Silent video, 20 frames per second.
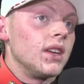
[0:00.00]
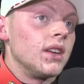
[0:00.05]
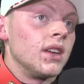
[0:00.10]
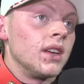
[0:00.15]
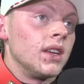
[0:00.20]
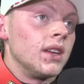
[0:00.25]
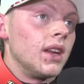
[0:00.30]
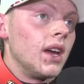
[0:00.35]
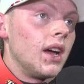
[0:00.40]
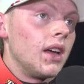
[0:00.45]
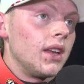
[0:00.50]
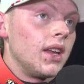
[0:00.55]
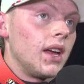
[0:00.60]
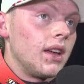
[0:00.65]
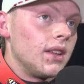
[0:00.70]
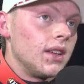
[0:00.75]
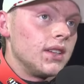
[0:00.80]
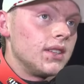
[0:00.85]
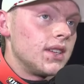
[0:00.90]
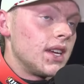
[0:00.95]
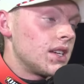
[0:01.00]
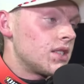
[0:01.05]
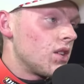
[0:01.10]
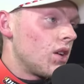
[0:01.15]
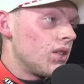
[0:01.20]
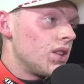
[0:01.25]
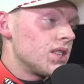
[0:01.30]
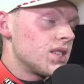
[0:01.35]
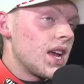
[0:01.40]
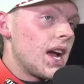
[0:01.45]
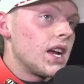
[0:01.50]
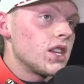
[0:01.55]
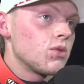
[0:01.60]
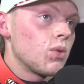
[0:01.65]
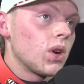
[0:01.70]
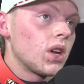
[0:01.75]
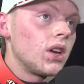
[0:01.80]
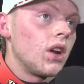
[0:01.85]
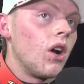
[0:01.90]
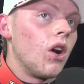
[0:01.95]
And, and uh, yeah, it takes all these guys
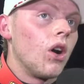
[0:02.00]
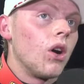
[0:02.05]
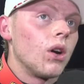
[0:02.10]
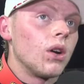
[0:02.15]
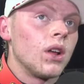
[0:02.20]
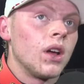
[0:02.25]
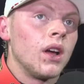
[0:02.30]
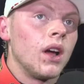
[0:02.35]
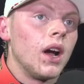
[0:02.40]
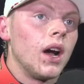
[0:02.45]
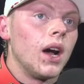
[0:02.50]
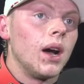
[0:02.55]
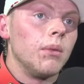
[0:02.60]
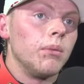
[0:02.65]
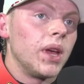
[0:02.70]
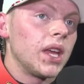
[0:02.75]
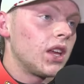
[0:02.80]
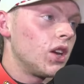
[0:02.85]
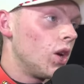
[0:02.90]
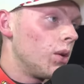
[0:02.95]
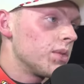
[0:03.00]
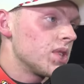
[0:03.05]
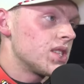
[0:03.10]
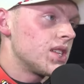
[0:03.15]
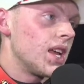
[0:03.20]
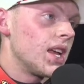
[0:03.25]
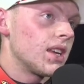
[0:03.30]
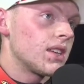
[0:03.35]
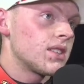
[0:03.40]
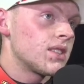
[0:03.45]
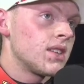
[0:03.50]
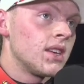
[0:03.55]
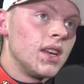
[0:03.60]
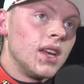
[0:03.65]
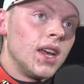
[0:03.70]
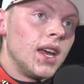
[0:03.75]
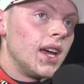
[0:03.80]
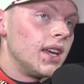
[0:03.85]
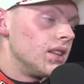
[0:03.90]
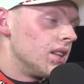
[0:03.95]
working hard, uh, making no mistakes.
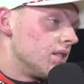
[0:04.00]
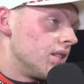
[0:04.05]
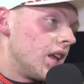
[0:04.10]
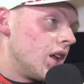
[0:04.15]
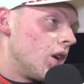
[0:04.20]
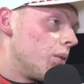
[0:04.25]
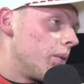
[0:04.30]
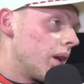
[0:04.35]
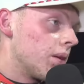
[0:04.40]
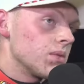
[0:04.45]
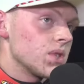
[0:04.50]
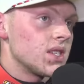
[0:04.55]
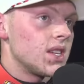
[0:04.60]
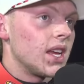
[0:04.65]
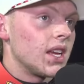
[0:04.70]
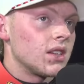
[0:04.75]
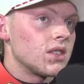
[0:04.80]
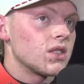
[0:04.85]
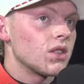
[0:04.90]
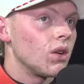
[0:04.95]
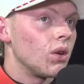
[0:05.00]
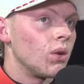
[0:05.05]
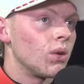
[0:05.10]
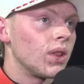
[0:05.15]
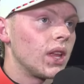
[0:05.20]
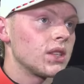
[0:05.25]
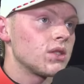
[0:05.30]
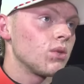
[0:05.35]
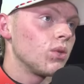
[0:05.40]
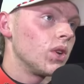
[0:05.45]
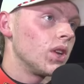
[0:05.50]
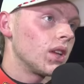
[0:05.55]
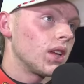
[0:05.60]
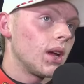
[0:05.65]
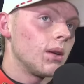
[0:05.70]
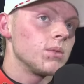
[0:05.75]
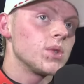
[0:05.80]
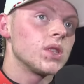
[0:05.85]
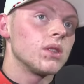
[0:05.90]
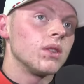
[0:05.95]
And they don't make mistakes. So that's when it
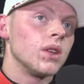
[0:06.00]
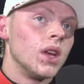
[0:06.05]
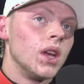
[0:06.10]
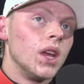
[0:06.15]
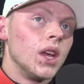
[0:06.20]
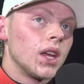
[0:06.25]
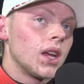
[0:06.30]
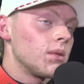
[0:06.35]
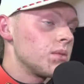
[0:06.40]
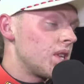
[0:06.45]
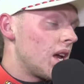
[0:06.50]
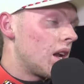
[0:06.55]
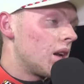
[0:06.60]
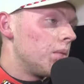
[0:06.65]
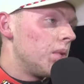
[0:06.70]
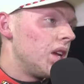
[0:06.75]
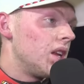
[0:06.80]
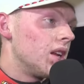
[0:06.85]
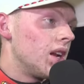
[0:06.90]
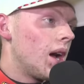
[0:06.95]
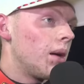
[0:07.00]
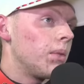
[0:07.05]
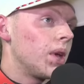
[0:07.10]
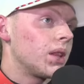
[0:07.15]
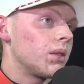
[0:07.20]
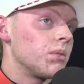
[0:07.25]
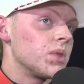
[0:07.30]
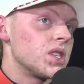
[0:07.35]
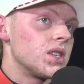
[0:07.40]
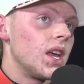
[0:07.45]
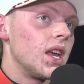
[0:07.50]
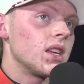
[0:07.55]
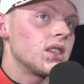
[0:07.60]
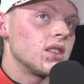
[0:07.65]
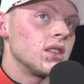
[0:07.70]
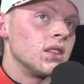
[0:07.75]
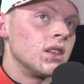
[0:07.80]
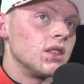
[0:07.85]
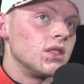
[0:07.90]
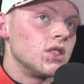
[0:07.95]
comes comes down to me to not make the mistakes
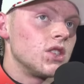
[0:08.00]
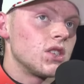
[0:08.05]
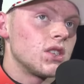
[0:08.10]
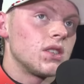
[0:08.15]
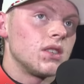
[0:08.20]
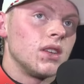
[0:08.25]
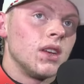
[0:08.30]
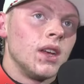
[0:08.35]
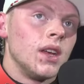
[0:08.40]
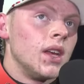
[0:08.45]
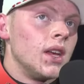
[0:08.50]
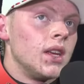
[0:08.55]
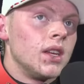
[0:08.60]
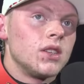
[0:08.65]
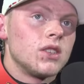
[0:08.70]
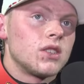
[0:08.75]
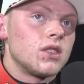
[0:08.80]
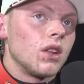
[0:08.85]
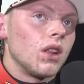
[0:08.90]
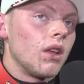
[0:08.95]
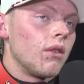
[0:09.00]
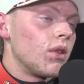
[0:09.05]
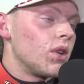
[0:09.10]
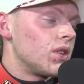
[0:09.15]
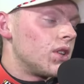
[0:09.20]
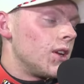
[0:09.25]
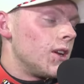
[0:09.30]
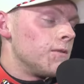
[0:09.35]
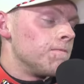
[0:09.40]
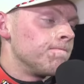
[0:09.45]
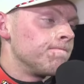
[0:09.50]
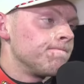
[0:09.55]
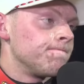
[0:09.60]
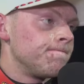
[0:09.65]
and, and just, just deliver at the end.